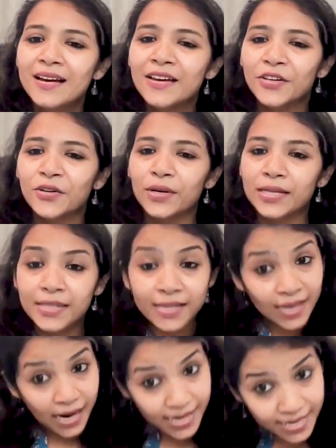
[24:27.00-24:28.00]
It's his
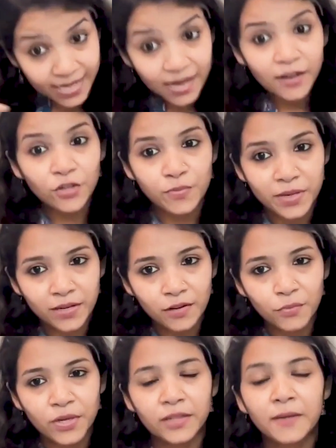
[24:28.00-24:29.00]
idea to begin
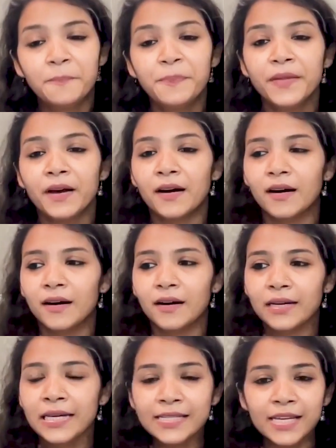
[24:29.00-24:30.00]
with.
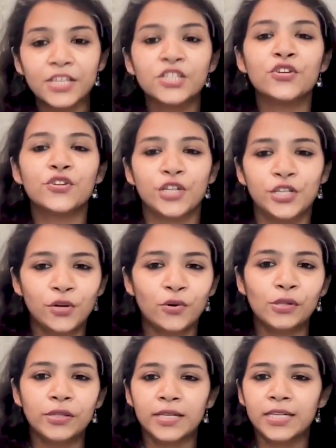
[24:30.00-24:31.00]
He's executed the whole
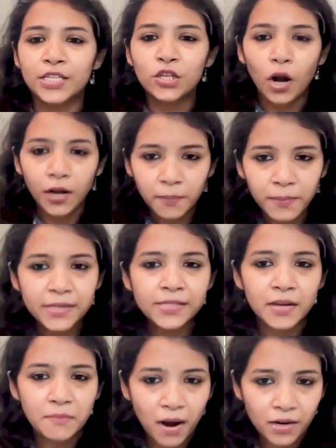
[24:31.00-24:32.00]
thing, he's got it mixed
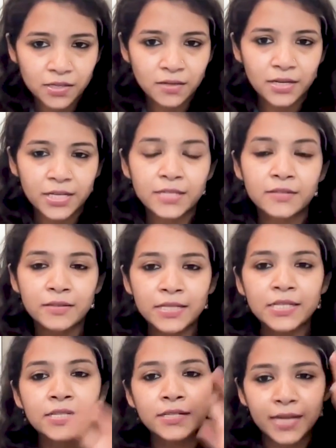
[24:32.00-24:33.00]
and mastered, he's
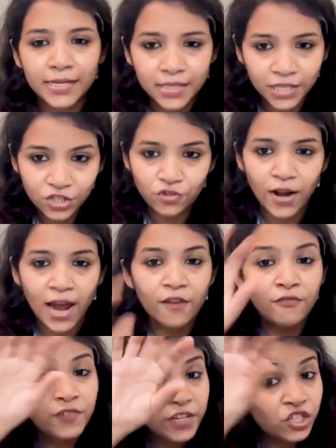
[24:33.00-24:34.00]
released it as his track
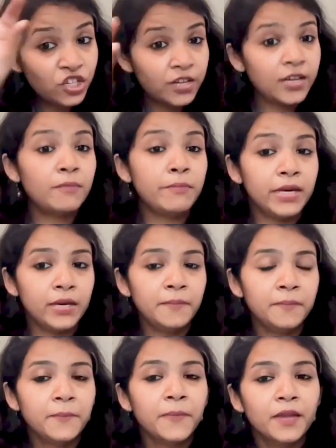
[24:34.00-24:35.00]
featuring me.
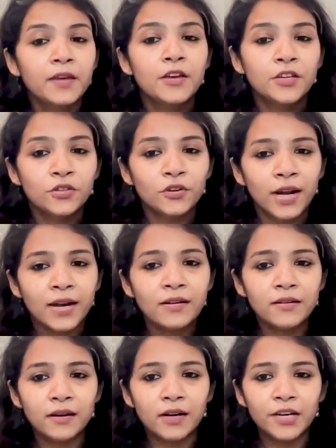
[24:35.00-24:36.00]
So right,
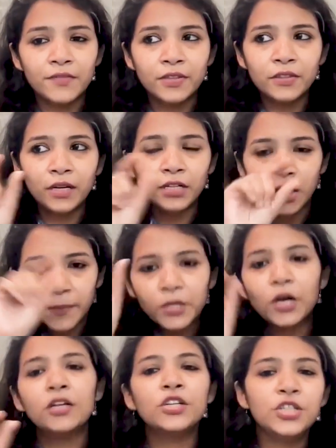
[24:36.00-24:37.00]
even the
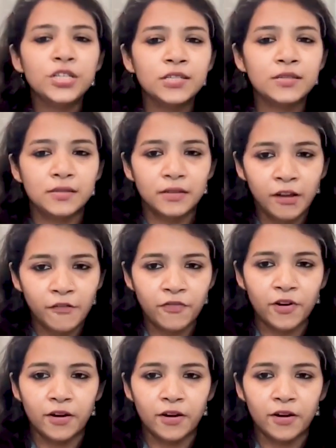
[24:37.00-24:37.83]
terminologies differ.